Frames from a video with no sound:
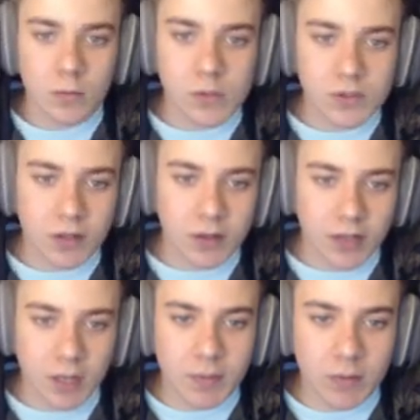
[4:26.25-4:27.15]
Would you rather
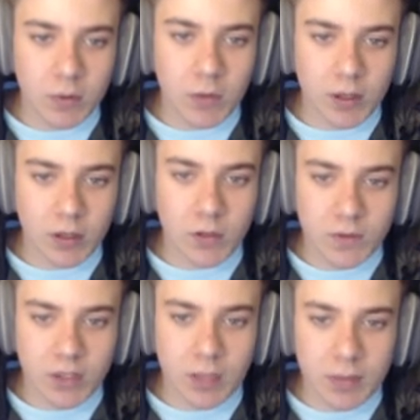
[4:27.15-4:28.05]
not be able to wear
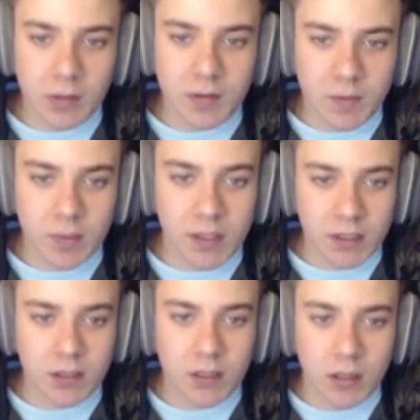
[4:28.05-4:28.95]
clothes or not be able to
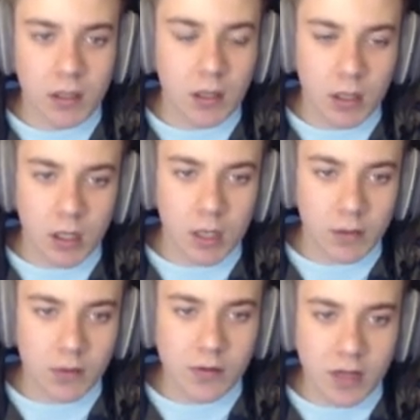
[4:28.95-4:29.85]
speak? I'd
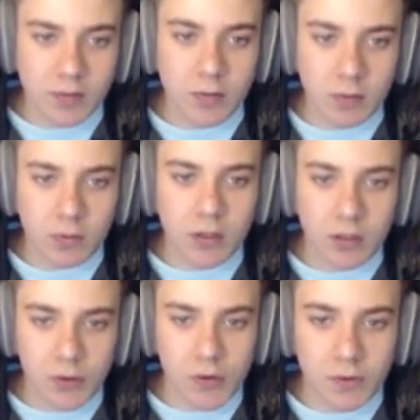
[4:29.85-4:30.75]
rather not be able to wear
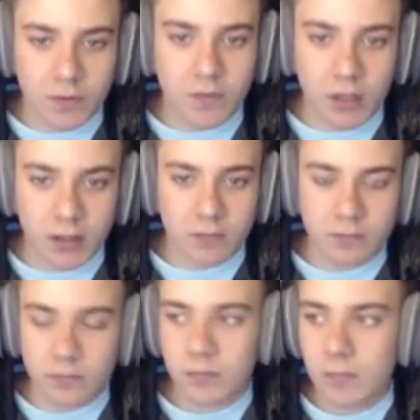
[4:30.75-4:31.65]
clothes.
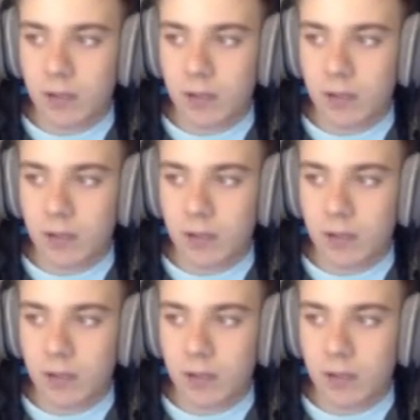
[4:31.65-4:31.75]
Fucking,